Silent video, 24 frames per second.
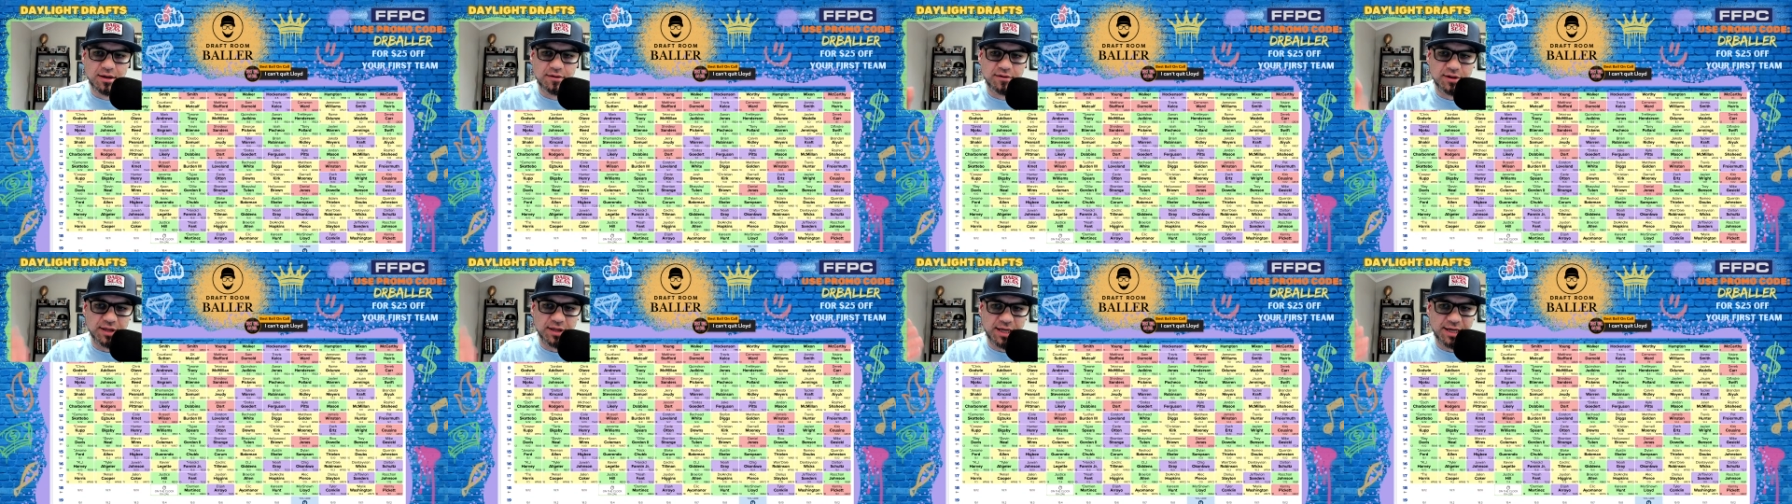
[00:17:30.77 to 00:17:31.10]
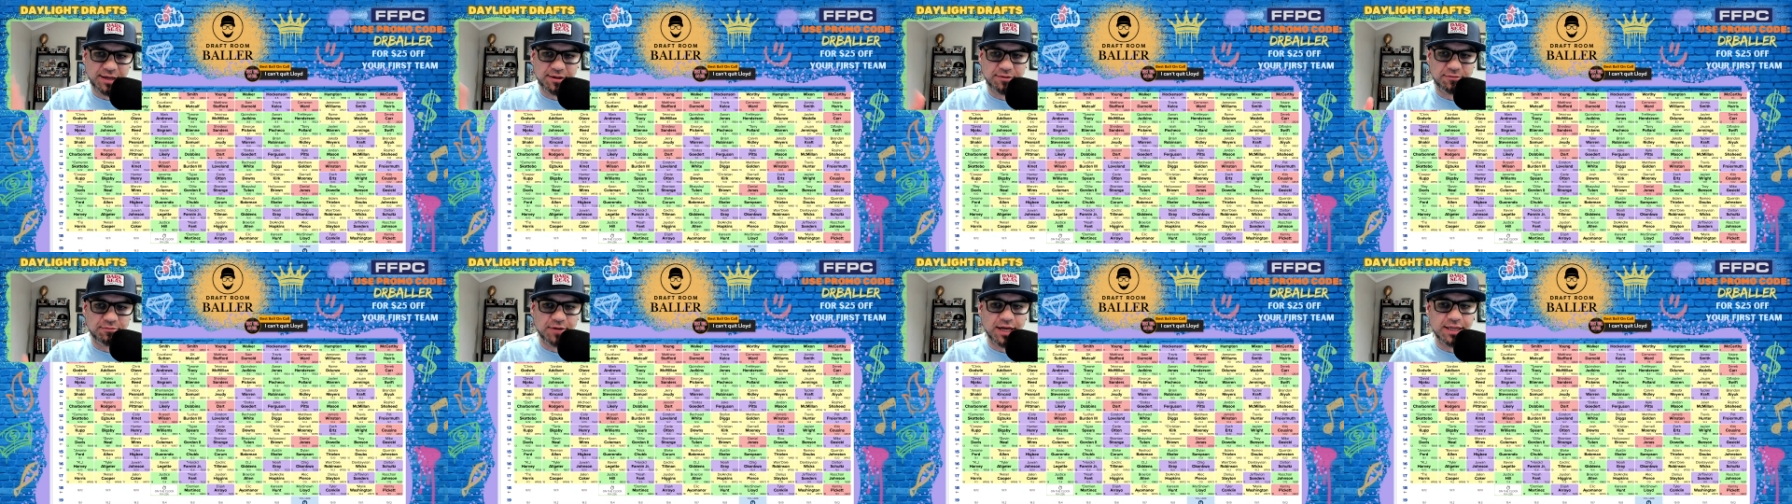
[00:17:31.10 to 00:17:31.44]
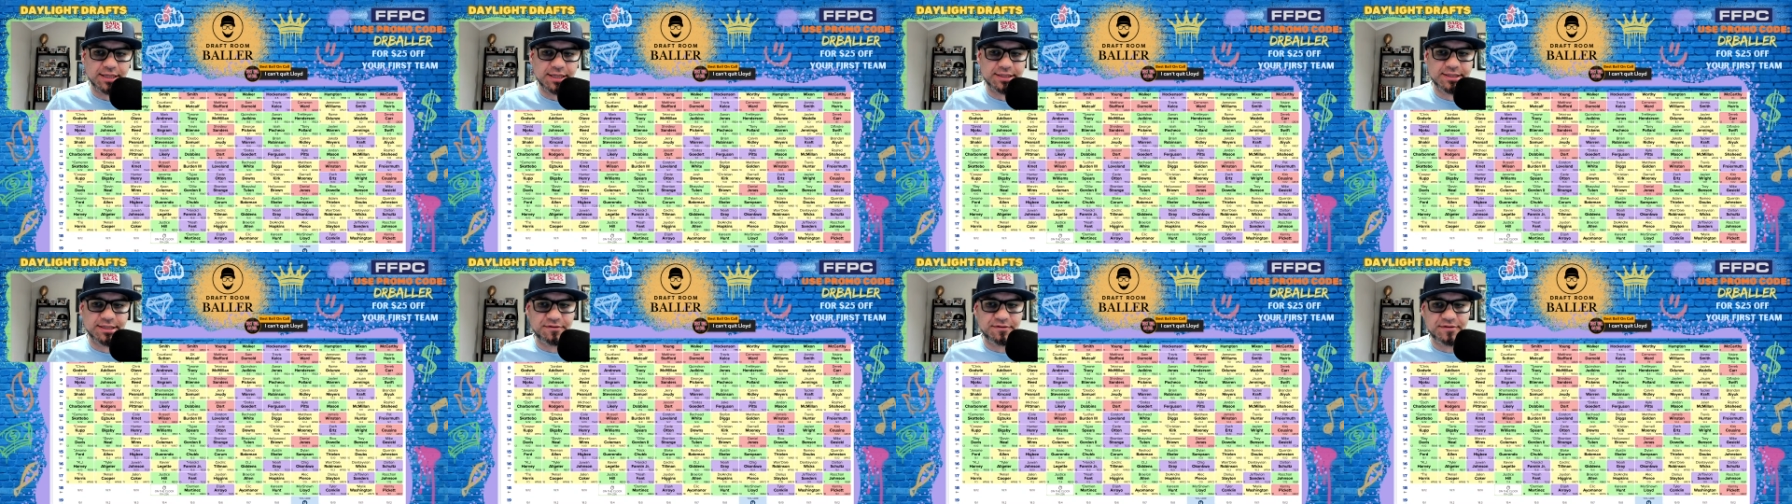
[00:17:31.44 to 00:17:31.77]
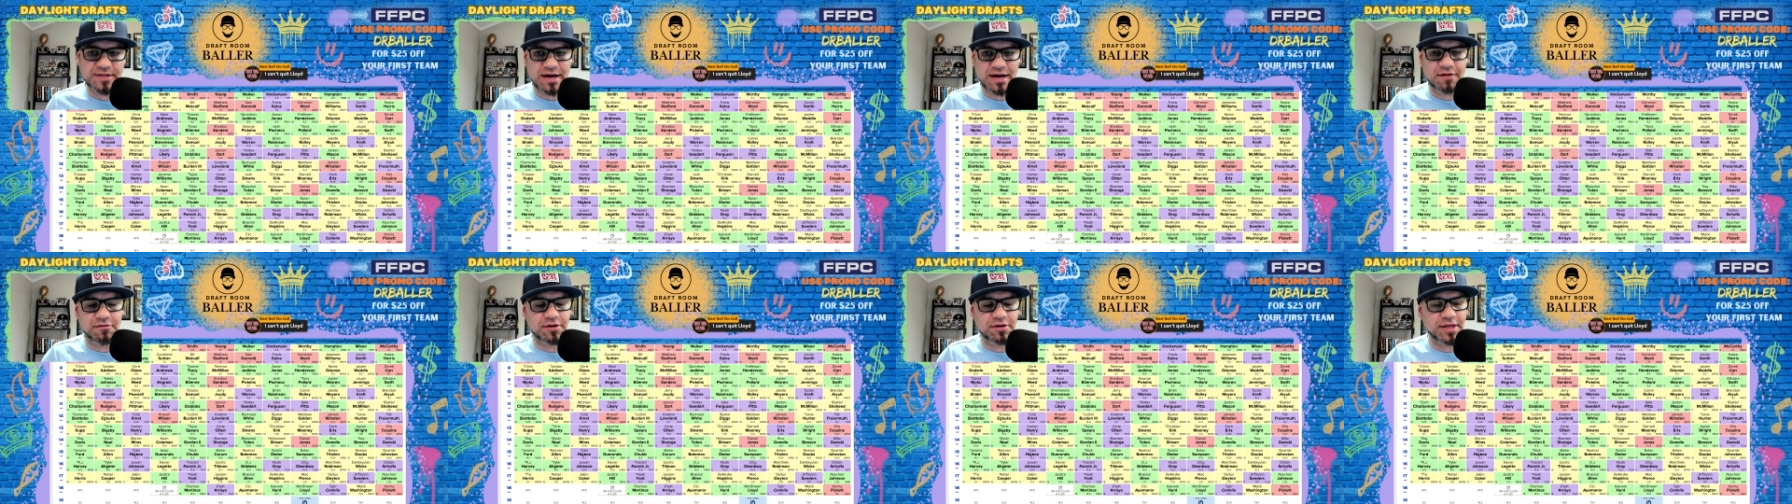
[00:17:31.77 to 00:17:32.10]
like relative
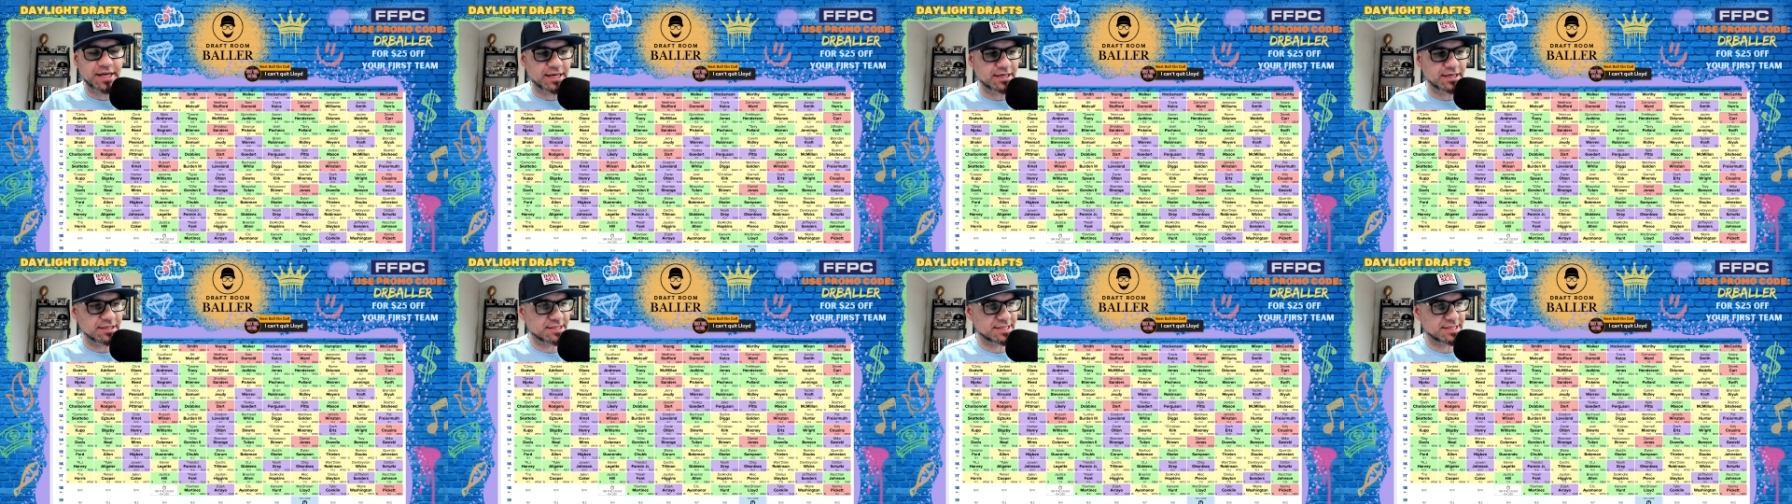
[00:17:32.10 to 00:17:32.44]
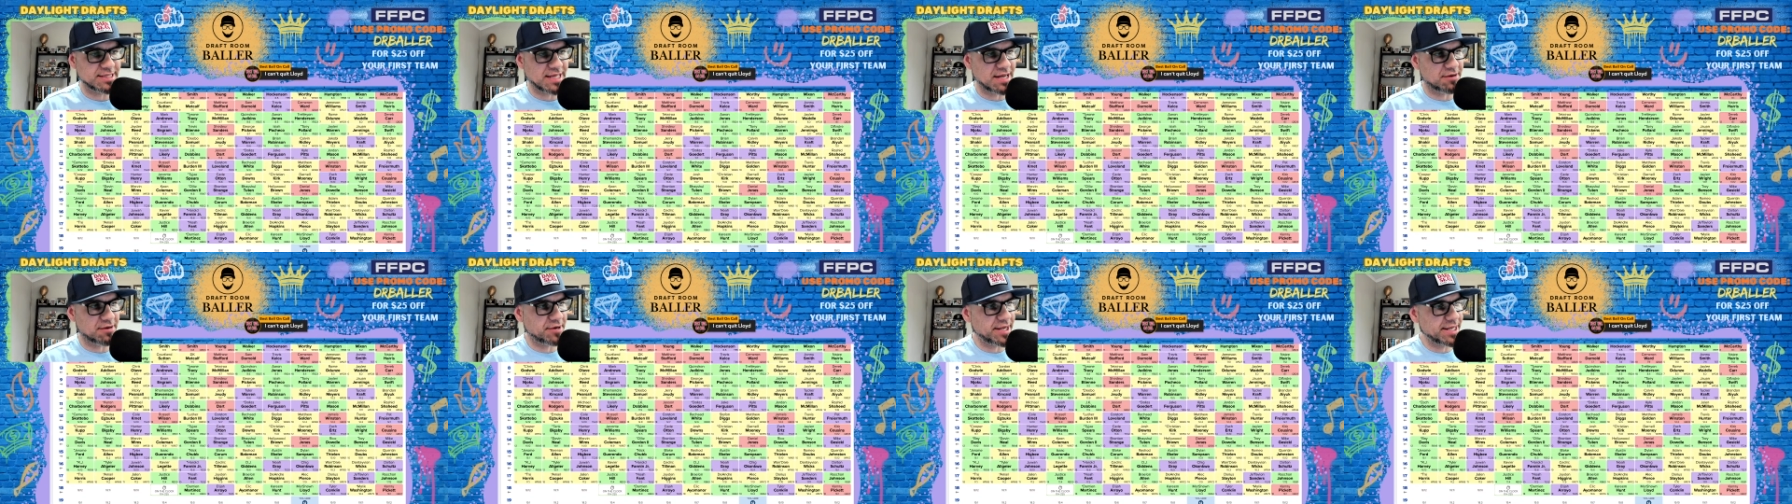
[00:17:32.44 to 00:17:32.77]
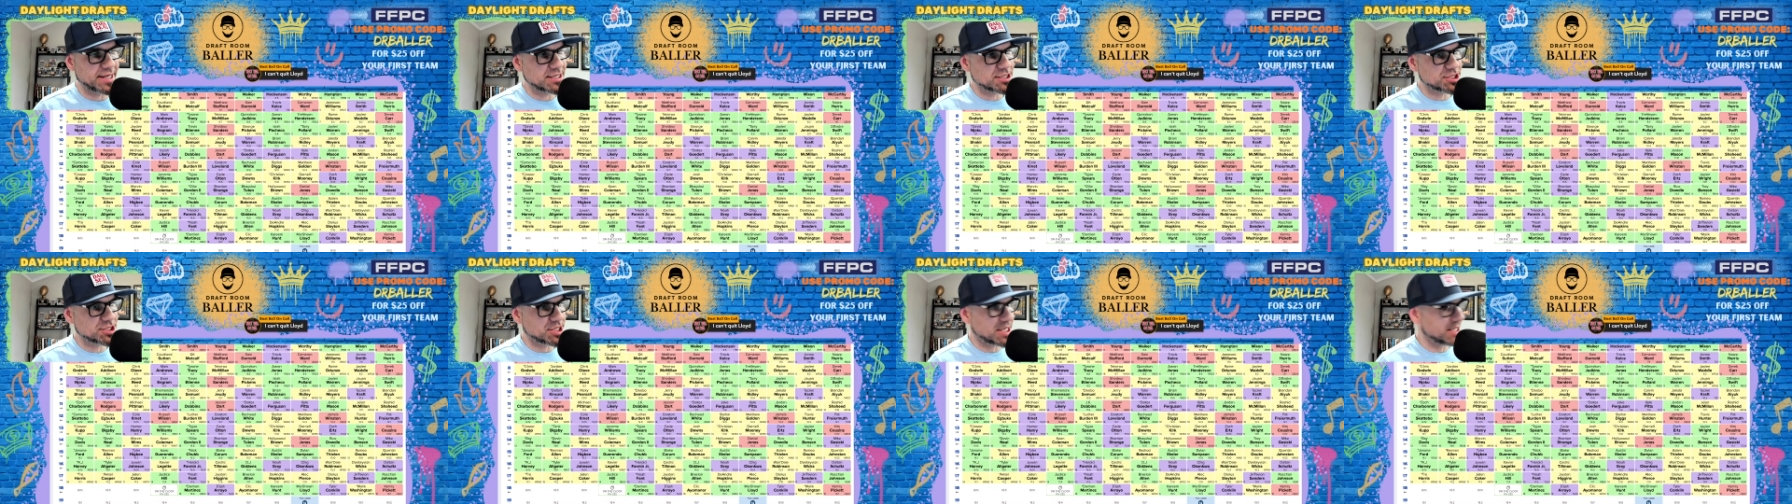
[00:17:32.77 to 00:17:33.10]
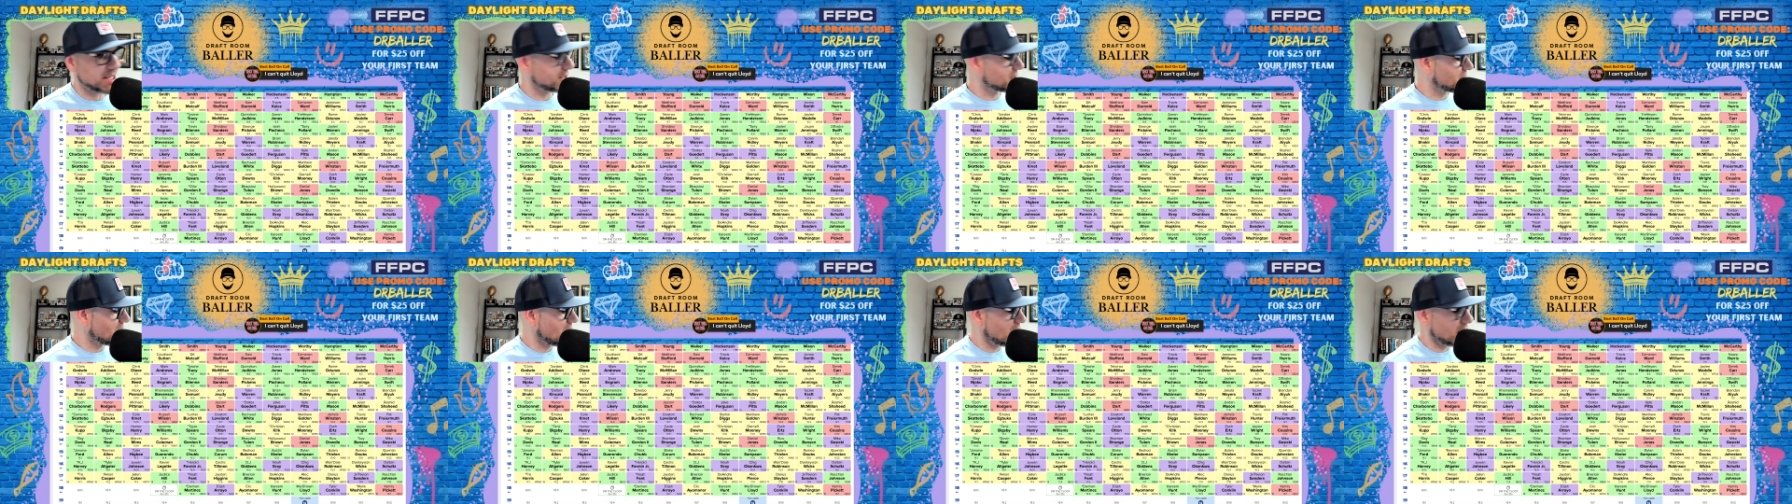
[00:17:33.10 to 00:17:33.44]
to everything else in that range, and
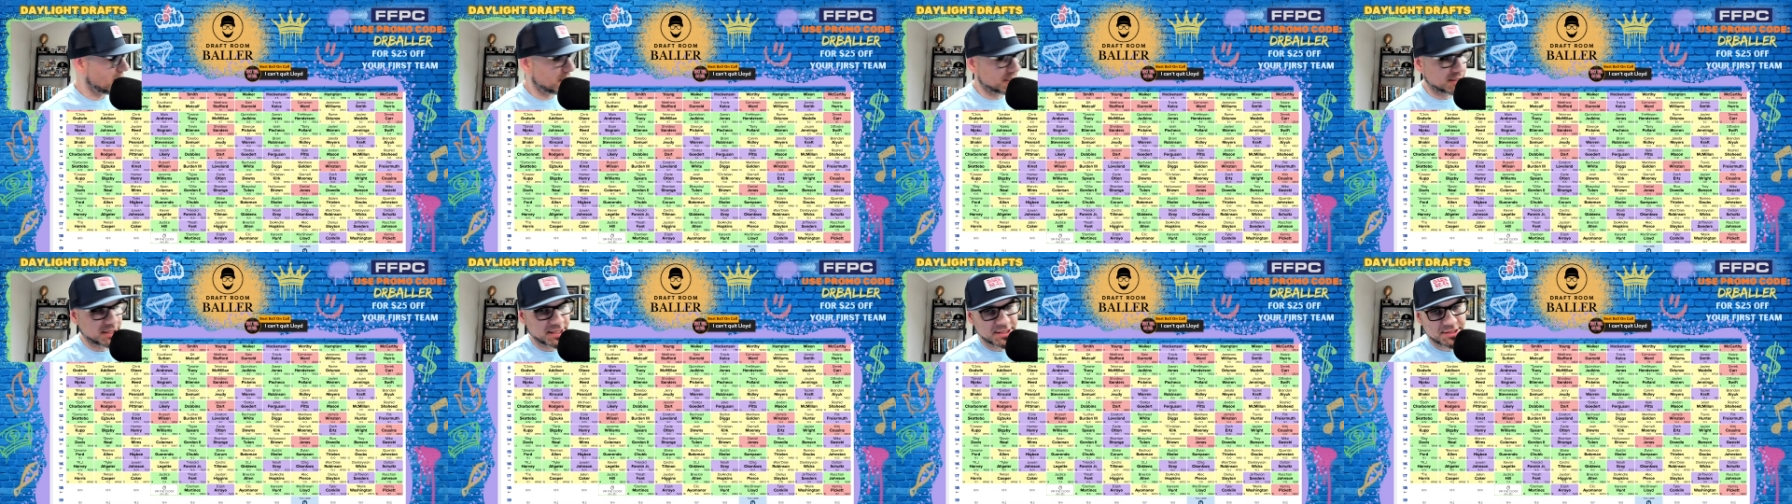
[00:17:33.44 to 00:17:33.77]
it's hard.